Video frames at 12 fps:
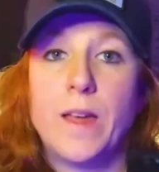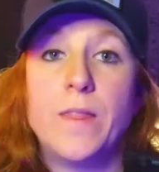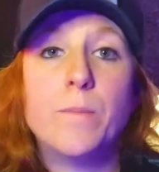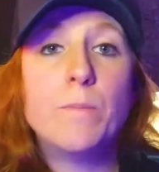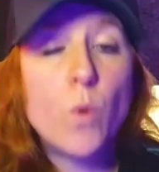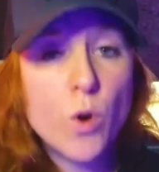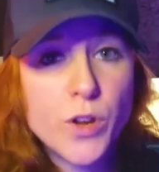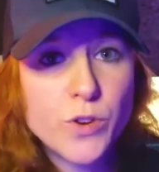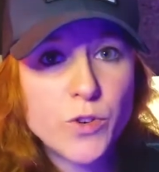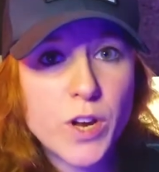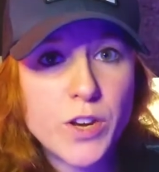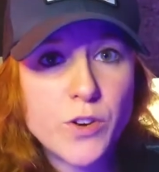And the more you
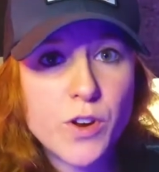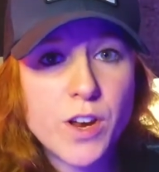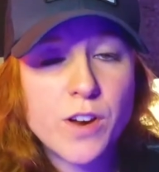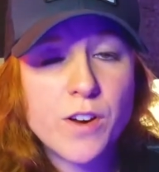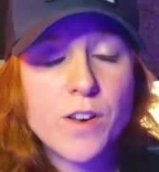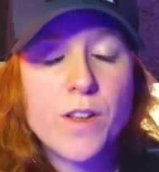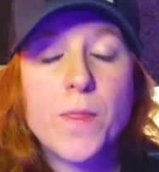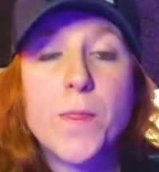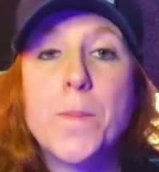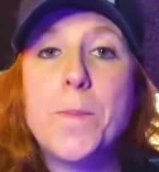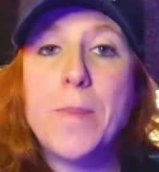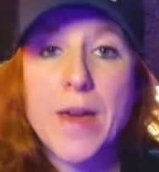train your ear, the
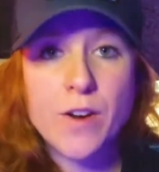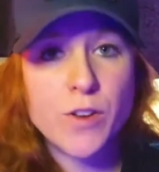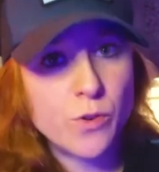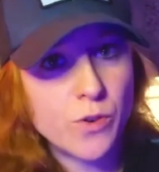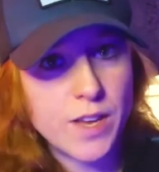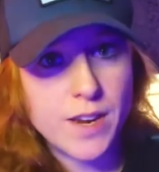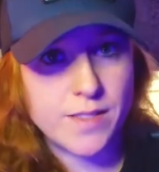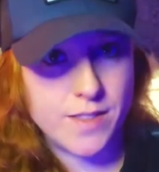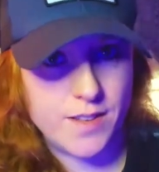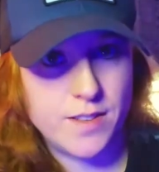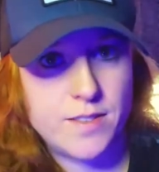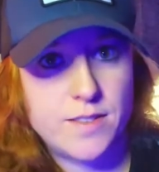better you'll get at
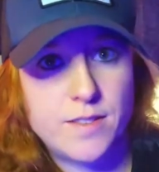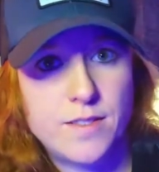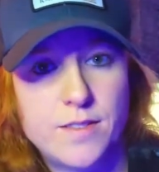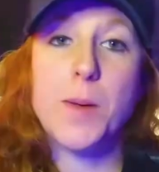this.